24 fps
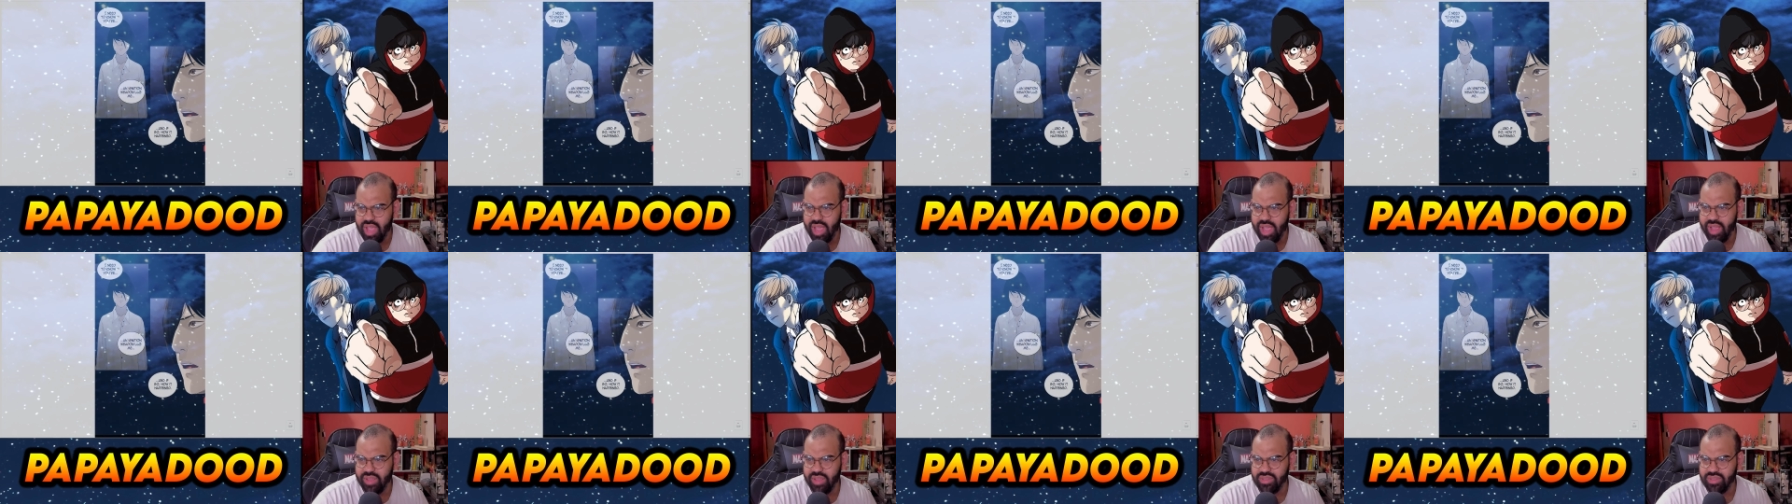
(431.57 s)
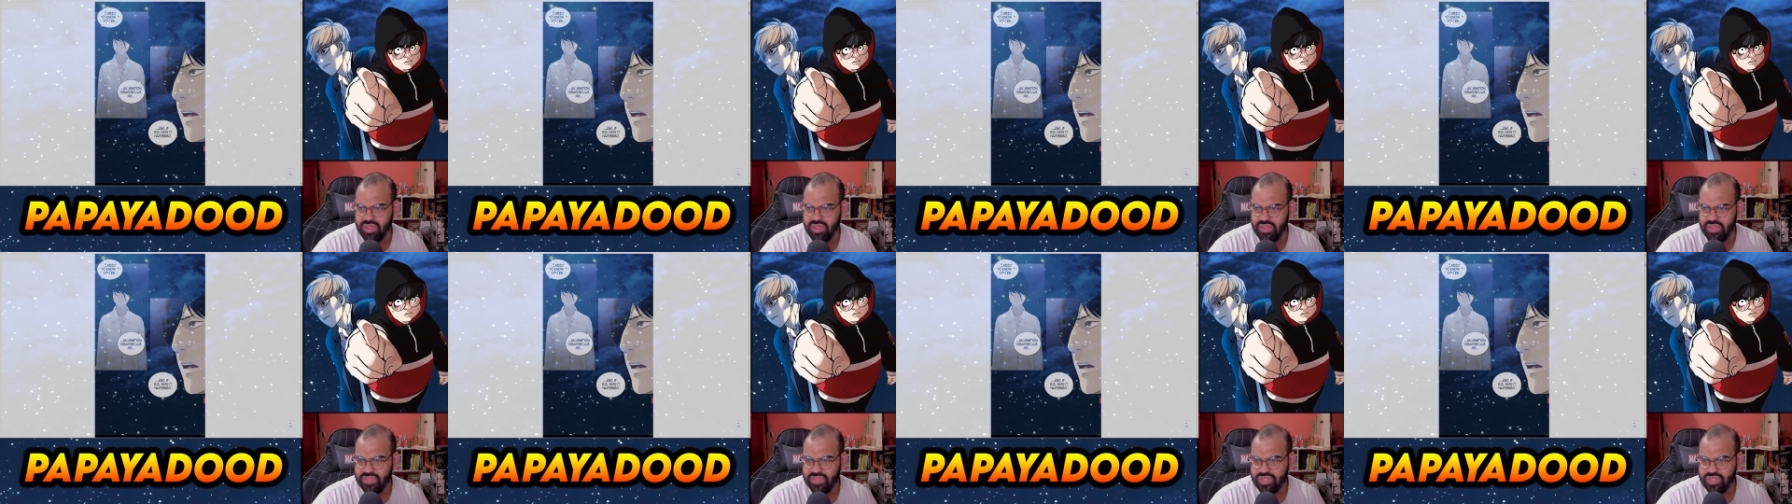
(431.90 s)
and
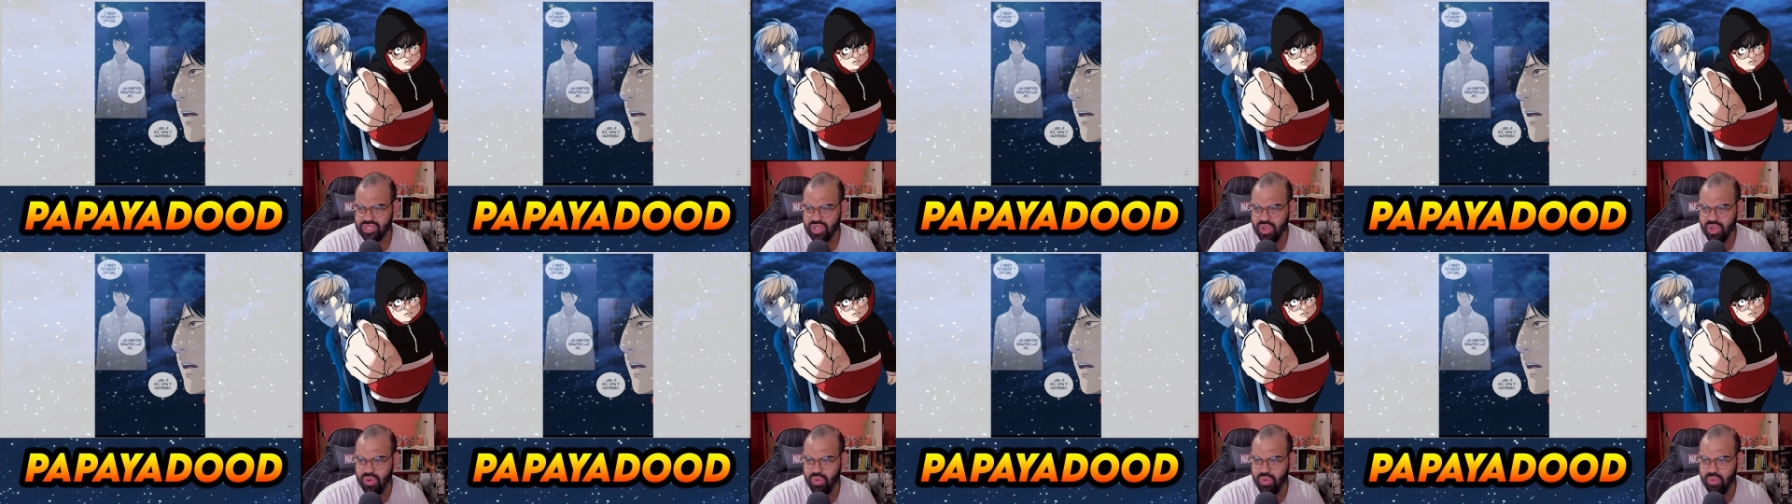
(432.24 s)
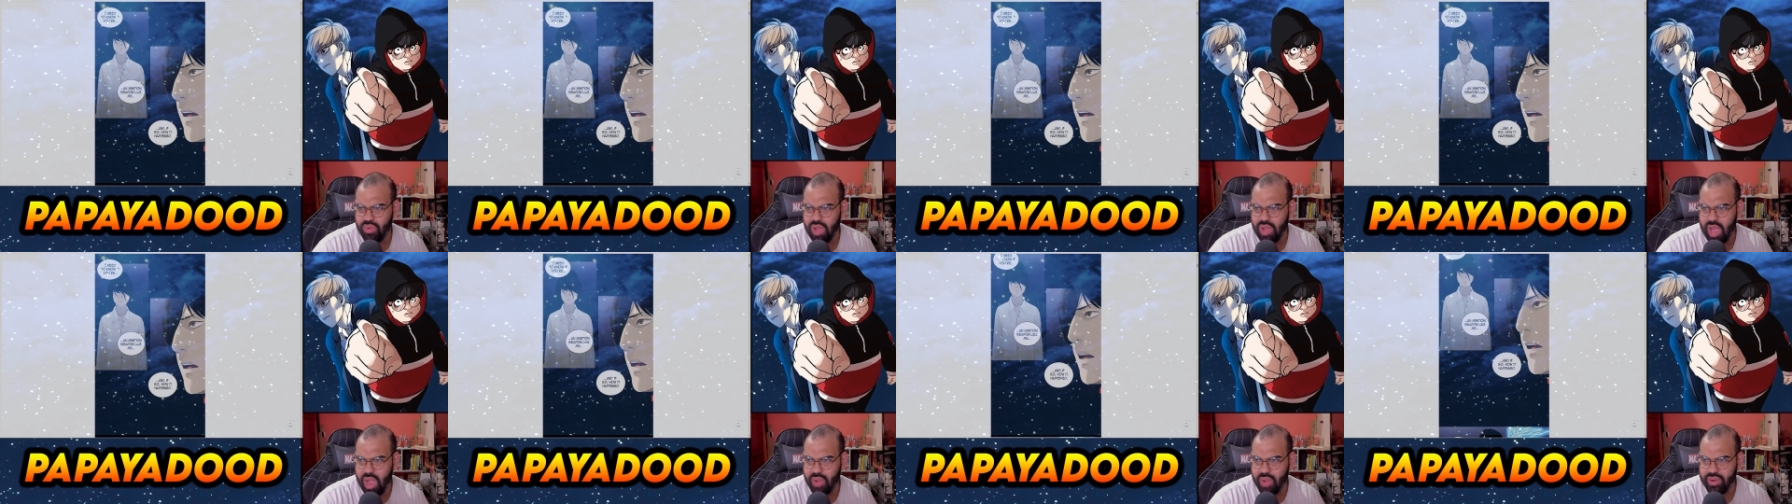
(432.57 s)
if so,
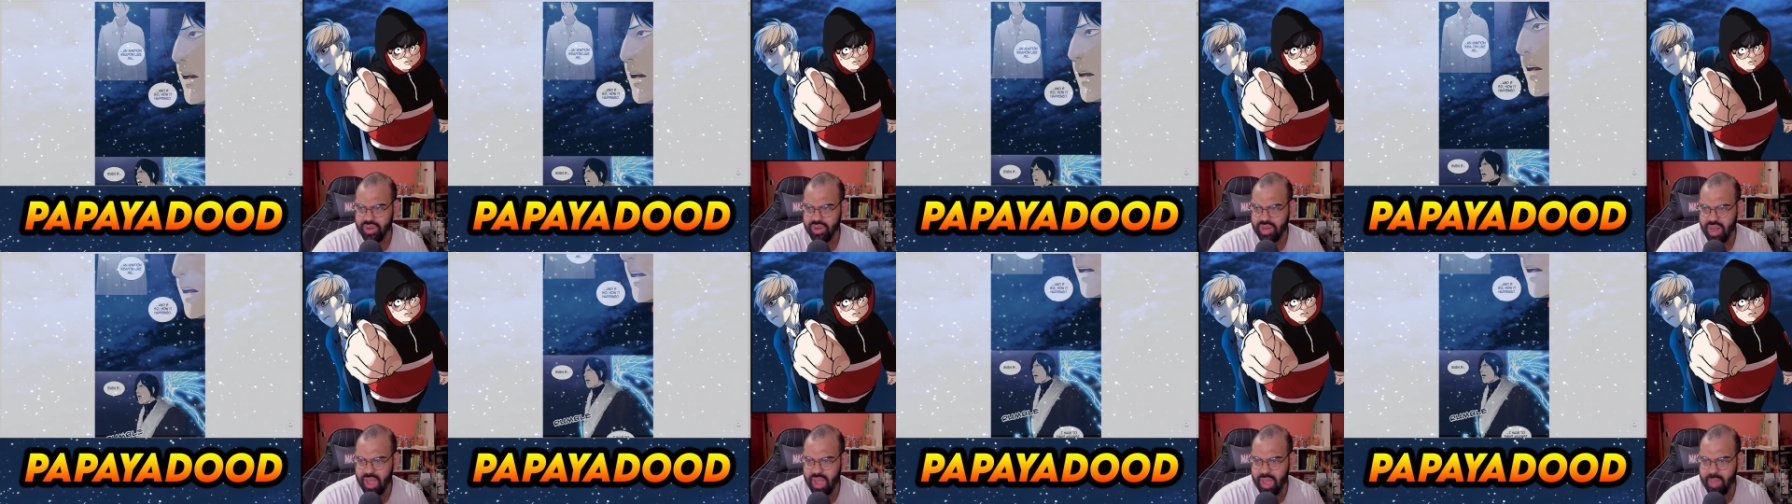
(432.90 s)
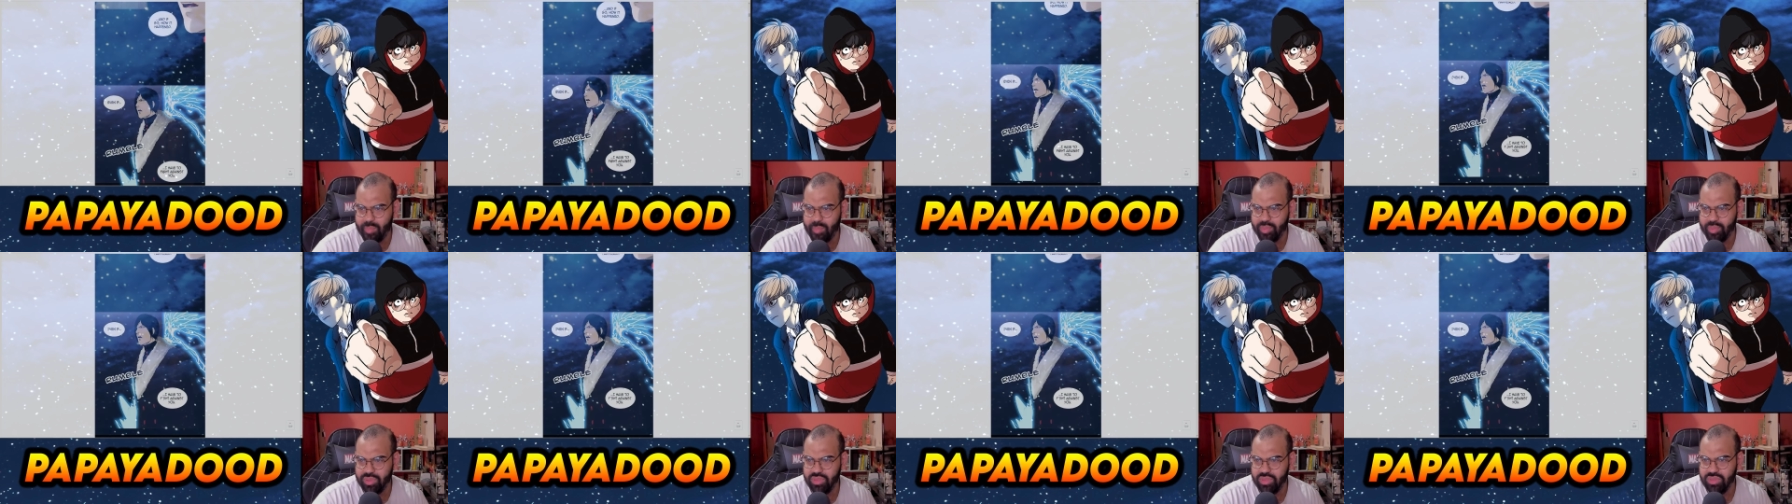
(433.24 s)
how did it
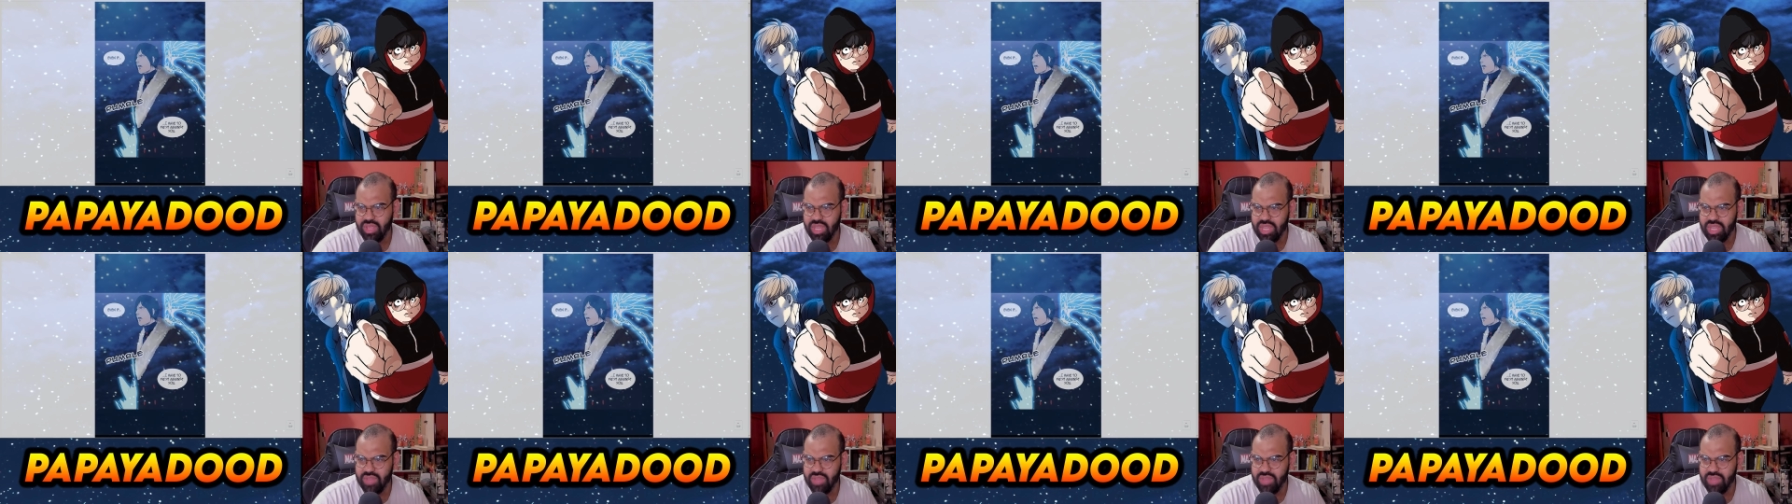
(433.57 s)
happen?